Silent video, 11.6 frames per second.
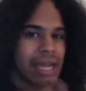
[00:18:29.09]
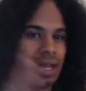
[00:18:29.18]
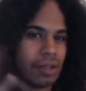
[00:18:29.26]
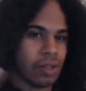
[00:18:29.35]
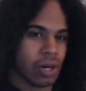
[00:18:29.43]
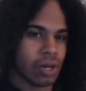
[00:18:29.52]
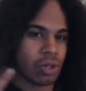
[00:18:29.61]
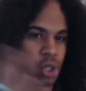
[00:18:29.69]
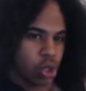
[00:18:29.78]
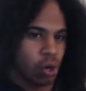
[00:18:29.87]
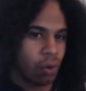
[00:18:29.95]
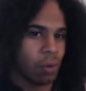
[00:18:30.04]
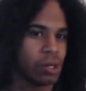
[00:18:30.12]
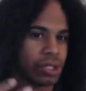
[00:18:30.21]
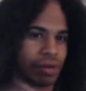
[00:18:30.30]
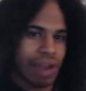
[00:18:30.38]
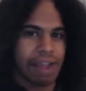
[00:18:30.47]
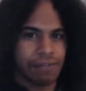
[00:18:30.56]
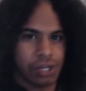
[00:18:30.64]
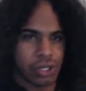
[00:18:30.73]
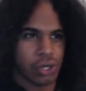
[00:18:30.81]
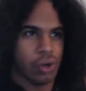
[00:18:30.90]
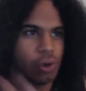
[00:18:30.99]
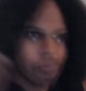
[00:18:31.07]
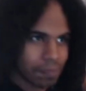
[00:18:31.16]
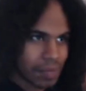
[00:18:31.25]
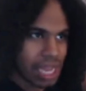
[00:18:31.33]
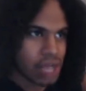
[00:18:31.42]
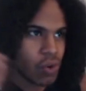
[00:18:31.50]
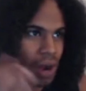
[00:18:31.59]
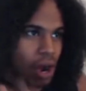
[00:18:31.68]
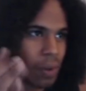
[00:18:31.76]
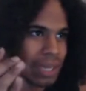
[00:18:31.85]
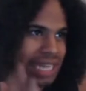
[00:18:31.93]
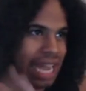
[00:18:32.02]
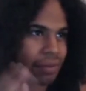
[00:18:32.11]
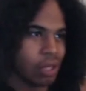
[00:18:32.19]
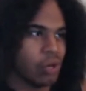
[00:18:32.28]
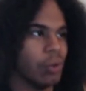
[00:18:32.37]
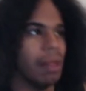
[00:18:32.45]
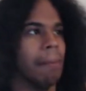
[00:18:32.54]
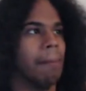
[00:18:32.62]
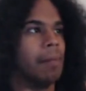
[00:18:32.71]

There are certain rules you have to do, and you always have to do them.